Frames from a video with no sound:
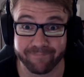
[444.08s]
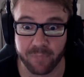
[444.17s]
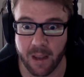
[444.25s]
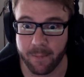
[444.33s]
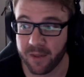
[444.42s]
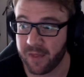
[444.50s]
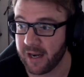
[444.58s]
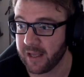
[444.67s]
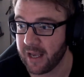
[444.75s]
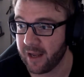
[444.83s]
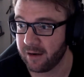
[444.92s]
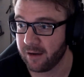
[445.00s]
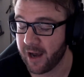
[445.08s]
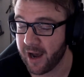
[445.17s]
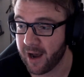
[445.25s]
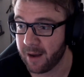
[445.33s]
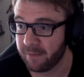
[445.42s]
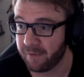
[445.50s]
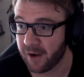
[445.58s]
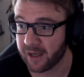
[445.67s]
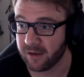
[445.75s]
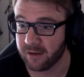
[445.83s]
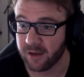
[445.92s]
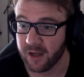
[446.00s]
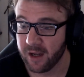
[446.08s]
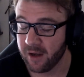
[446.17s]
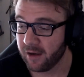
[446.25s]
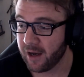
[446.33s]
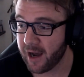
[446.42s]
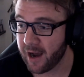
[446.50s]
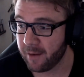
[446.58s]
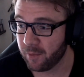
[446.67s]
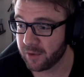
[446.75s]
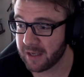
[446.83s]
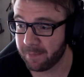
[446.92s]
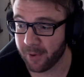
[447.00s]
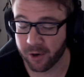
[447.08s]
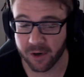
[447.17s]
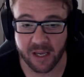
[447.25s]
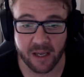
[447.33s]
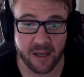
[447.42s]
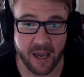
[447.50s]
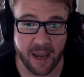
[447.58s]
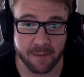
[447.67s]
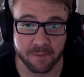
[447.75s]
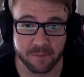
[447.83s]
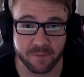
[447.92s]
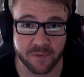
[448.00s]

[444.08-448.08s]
But then again, um, fucking, uh, what's that Burger King game?